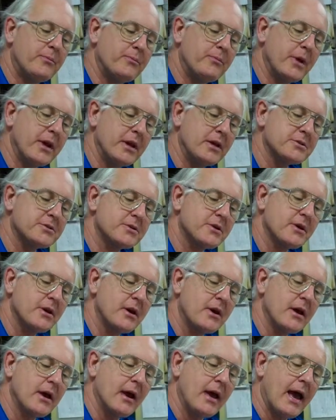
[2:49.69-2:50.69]
piece,
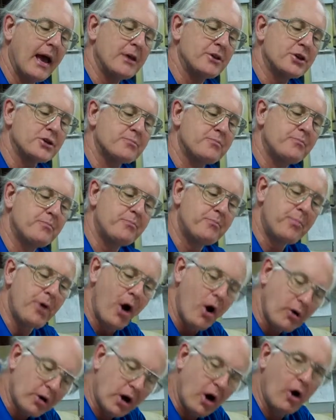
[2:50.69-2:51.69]
and just
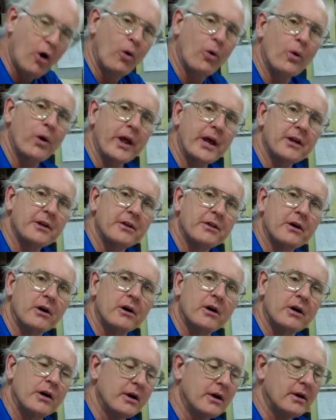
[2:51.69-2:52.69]
poke a hole into the
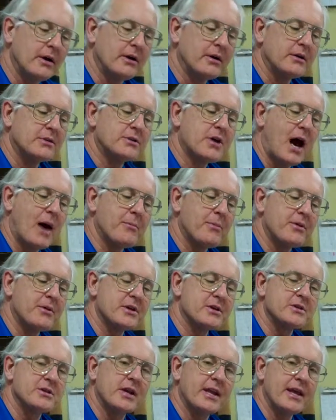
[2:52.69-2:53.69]
top of
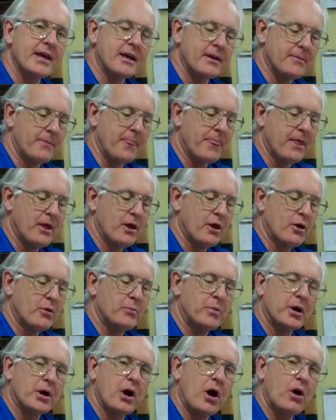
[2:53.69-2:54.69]
this lid,
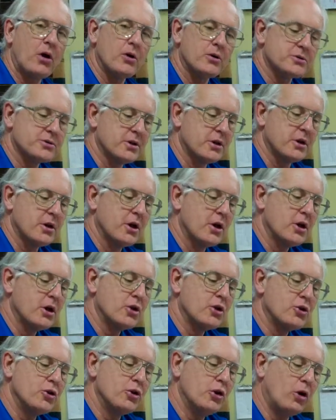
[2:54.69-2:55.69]
because
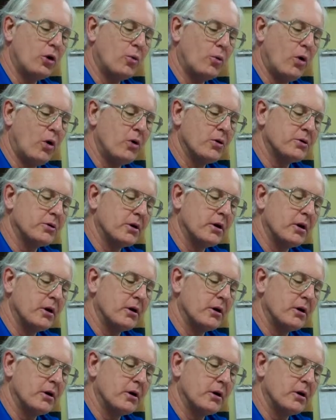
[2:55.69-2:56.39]
you don't want